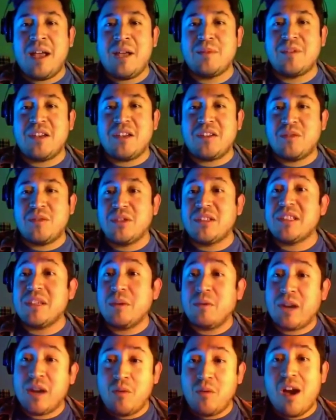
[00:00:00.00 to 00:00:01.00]
my obsession with
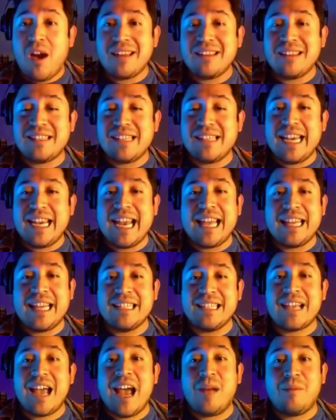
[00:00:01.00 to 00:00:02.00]
See What I Want to See
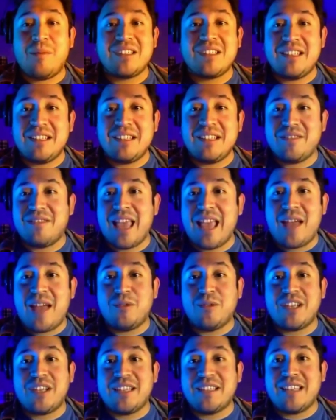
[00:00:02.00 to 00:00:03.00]
and the timelessness of
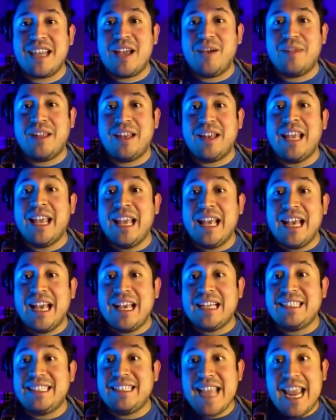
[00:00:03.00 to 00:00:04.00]
that, which has now been
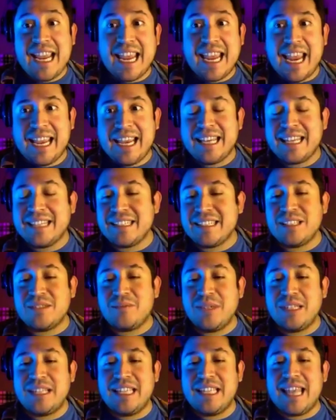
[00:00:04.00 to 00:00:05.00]
a decade
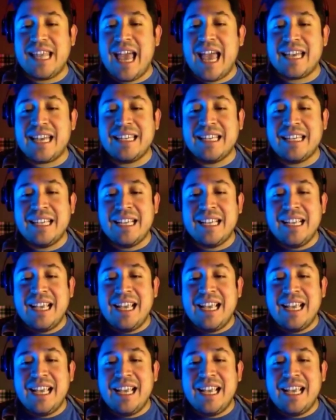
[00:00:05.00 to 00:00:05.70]
since we did that.